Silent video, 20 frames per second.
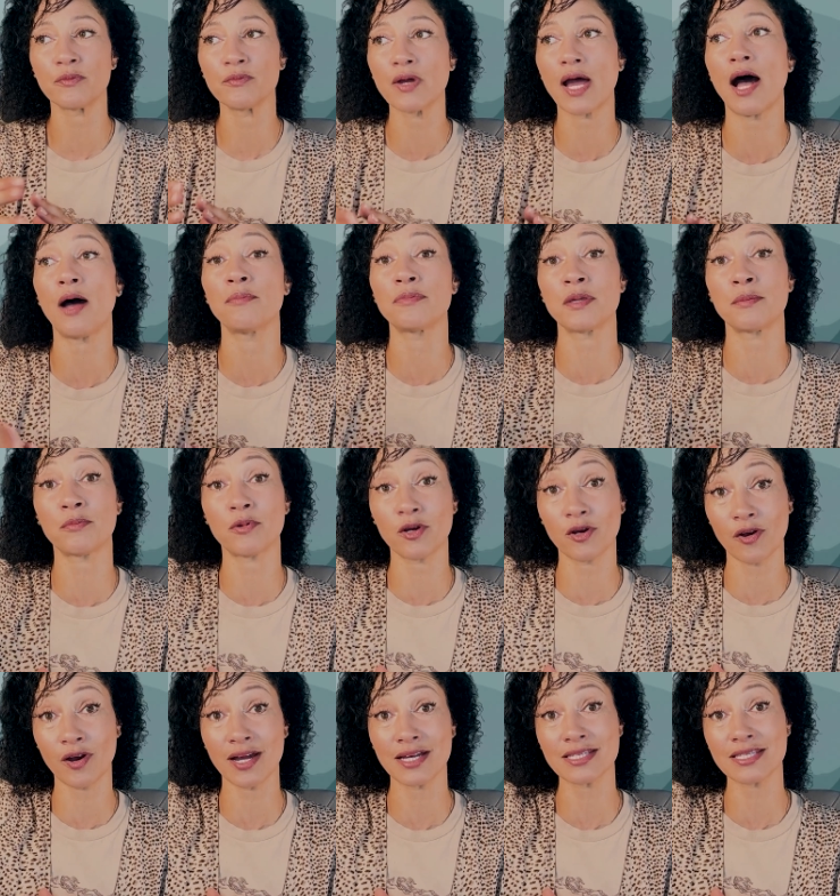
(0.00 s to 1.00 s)
help them
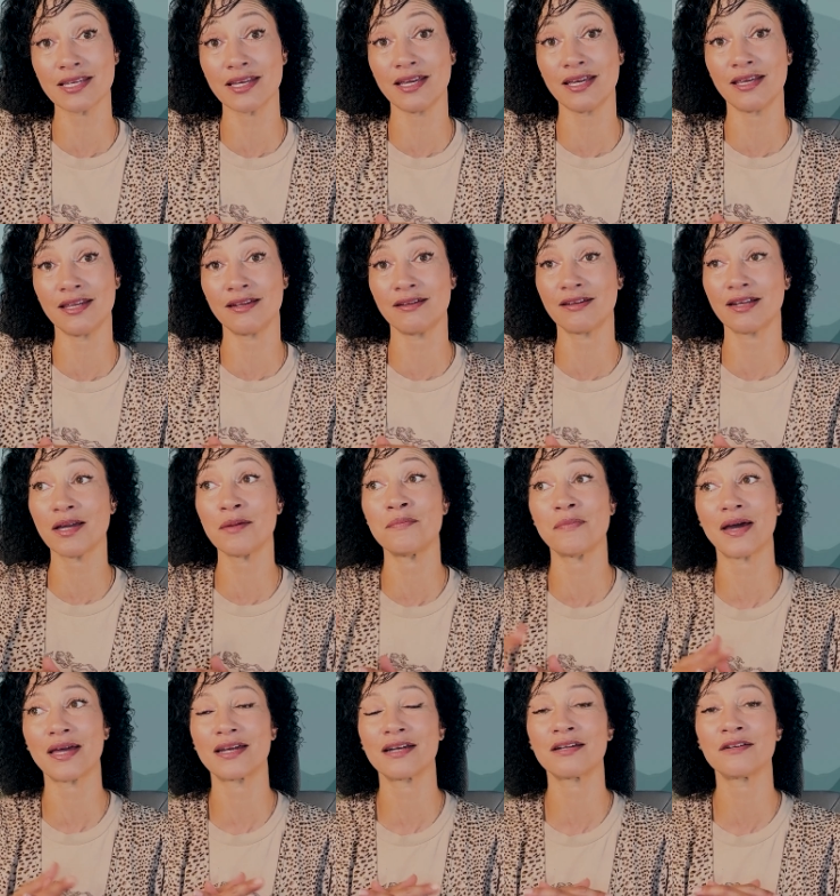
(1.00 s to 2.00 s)
progress in
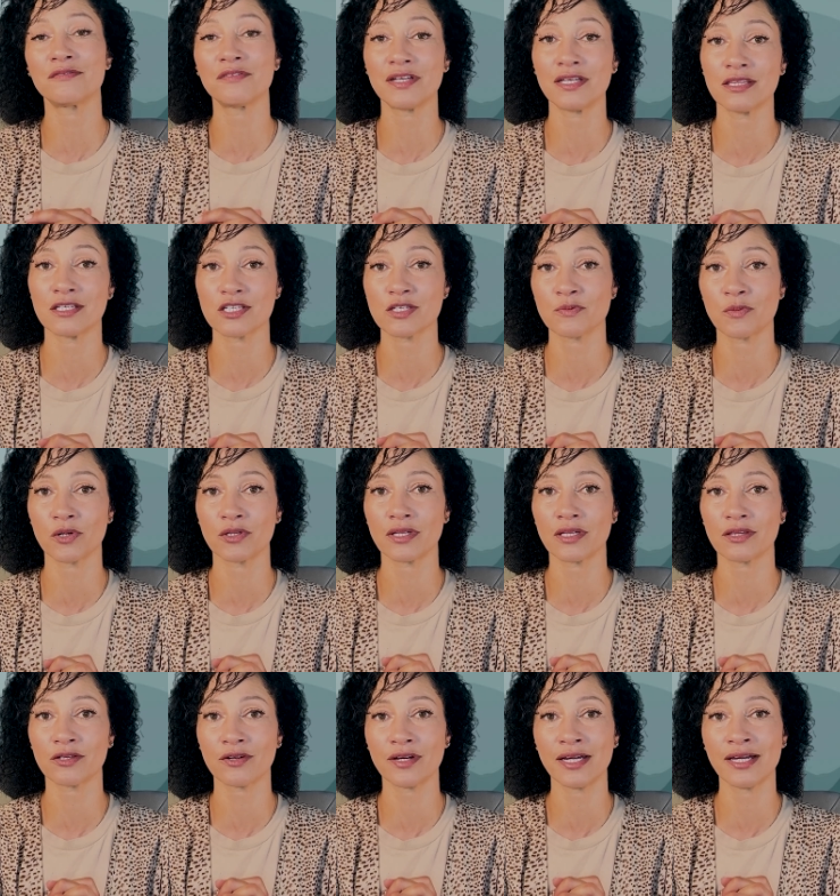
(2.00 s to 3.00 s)
competitively in the sport
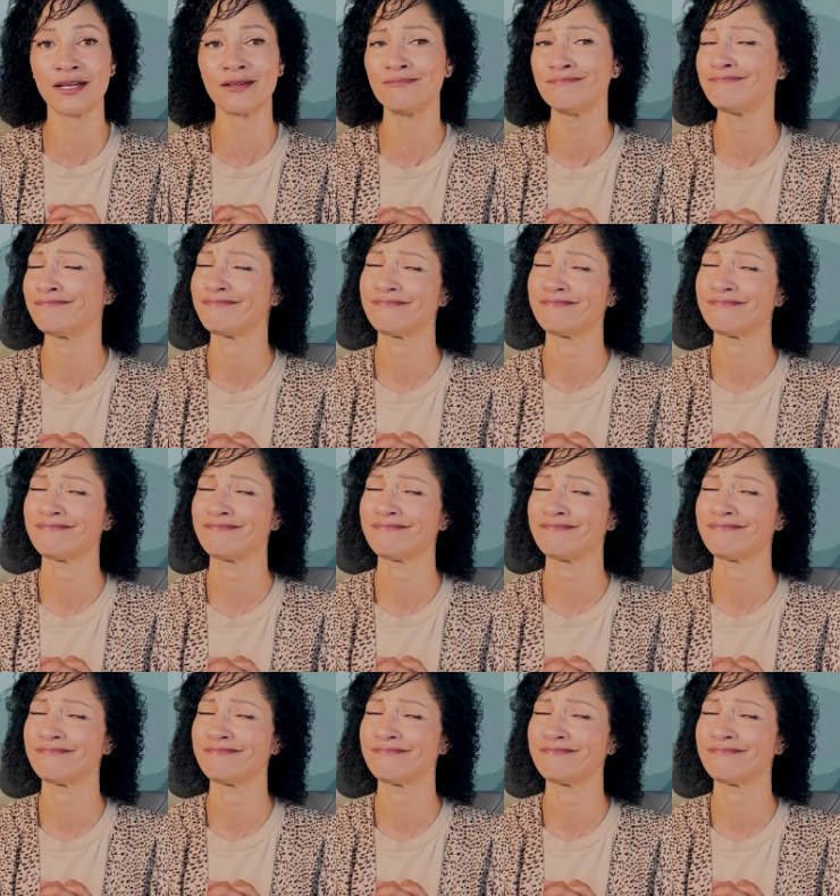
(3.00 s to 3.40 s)
that they're in.